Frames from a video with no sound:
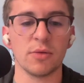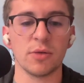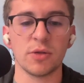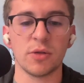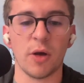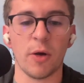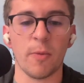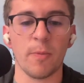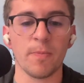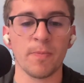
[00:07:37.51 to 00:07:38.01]

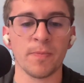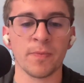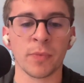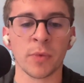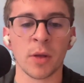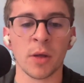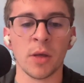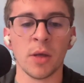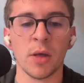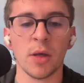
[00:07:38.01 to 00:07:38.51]
So,
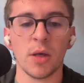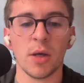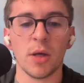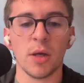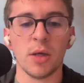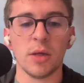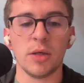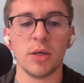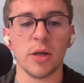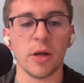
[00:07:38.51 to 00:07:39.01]

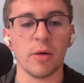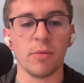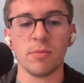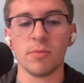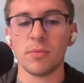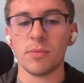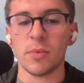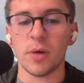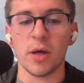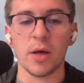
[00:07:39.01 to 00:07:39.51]
you know,
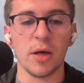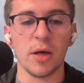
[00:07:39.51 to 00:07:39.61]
